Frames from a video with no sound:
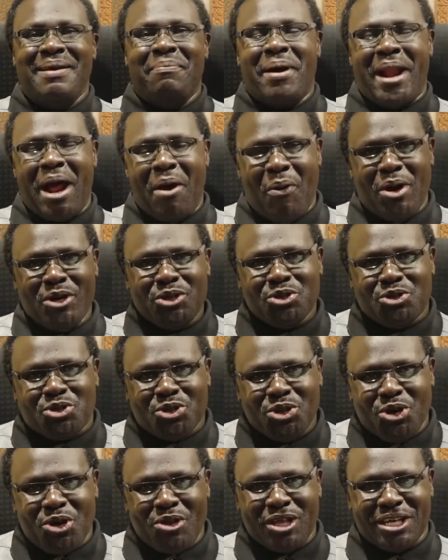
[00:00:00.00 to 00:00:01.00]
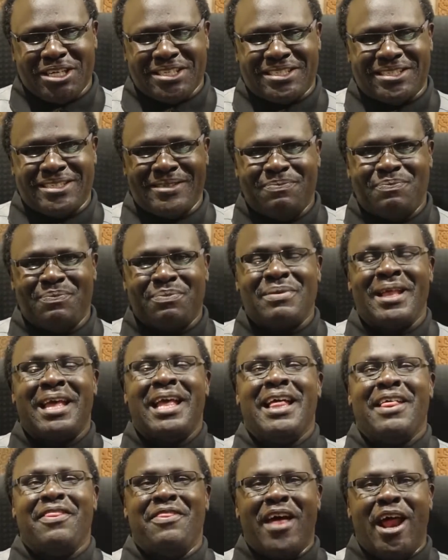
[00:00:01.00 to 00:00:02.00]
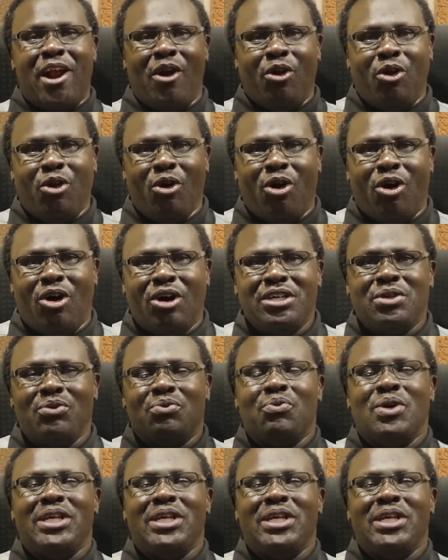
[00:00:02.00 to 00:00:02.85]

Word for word: But I want you to know this the Lord,